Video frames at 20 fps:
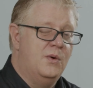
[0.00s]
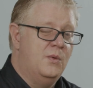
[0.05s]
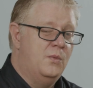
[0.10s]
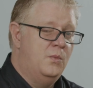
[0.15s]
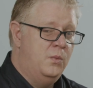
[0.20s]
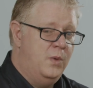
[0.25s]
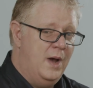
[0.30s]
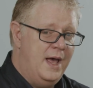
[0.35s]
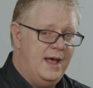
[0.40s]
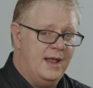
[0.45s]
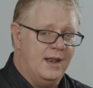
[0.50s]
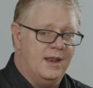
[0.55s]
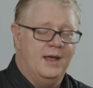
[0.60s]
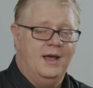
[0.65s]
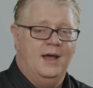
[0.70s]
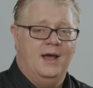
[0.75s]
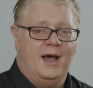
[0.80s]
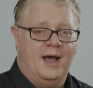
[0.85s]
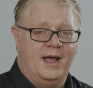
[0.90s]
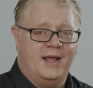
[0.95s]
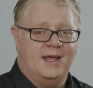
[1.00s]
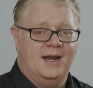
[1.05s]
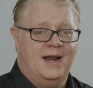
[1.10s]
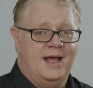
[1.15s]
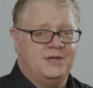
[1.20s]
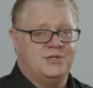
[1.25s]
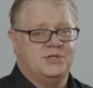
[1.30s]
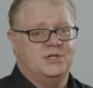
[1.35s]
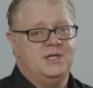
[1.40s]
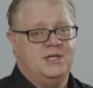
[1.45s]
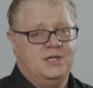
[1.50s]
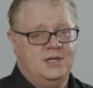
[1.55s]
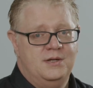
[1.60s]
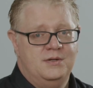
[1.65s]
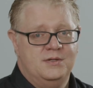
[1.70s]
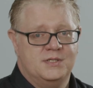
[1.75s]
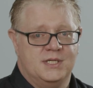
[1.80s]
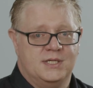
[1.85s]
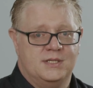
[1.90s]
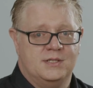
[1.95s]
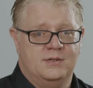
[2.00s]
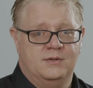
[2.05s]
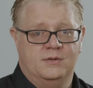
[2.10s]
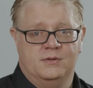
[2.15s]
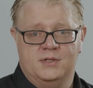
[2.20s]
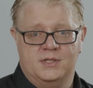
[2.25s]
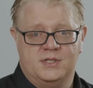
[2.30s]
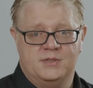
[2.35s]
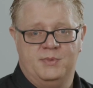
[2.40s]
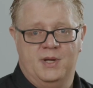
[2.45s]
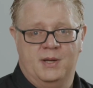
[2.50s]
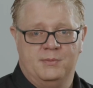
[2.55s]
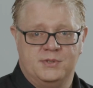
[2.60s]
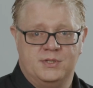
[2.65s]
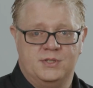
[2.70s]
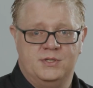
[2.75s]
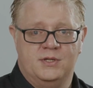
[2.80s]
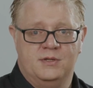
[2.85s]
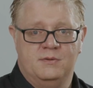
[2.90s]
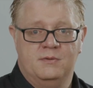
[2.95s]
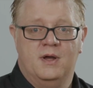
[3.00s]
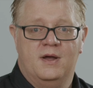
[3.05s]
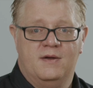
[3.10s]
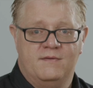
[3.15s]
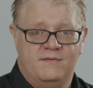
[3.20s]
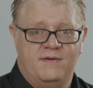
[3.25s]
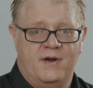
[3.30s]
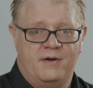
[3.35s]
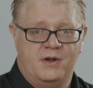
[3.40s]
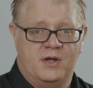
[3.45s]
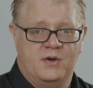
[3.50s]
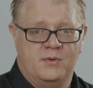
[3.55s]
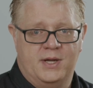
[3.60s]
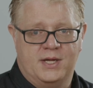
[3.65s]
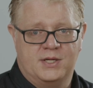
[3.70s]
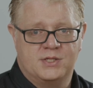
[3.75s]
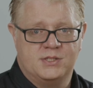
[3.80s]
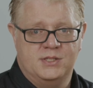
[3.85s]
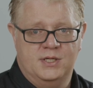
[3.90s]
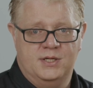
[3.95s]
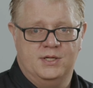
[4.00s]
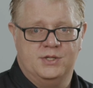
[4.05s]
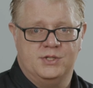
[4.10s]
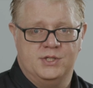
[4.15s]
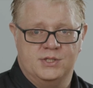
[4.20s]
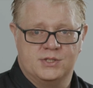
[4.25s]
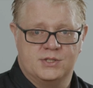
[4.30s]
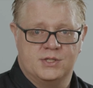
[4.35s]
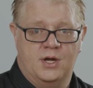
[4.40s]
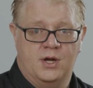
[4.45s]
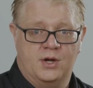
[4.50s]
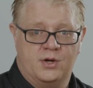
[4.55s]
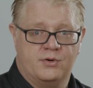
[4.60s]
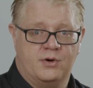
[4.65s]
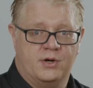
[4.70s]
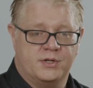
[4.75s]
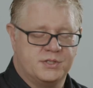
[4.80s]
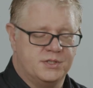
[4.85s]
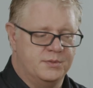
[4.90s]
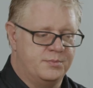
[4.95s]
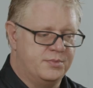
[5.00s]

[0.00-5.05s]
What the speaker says: Well, I can actually use it in order to be able to do very quick searches across the